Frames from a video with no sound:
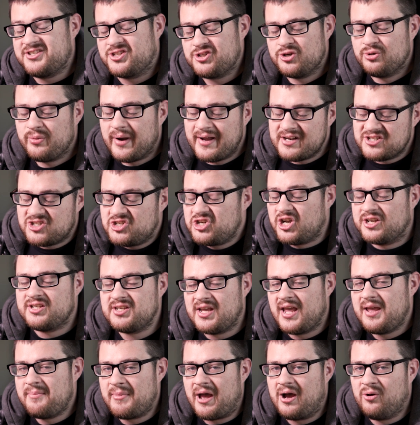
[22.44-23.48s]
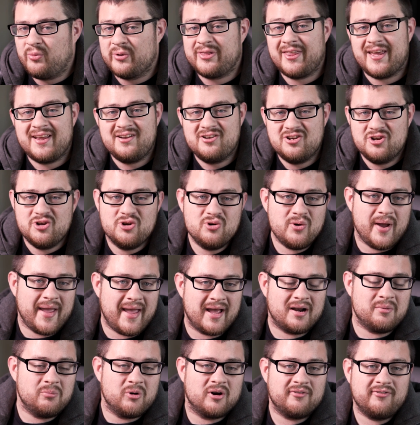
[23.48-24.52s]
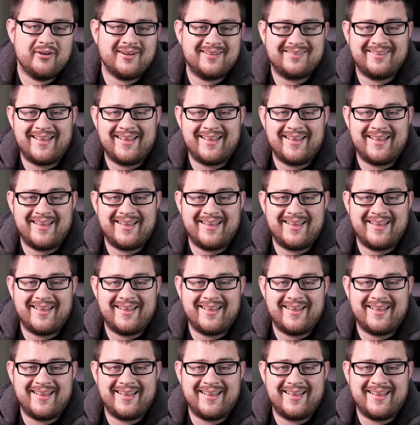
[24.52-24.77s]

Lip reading: Sirui just came out with a new anamorphic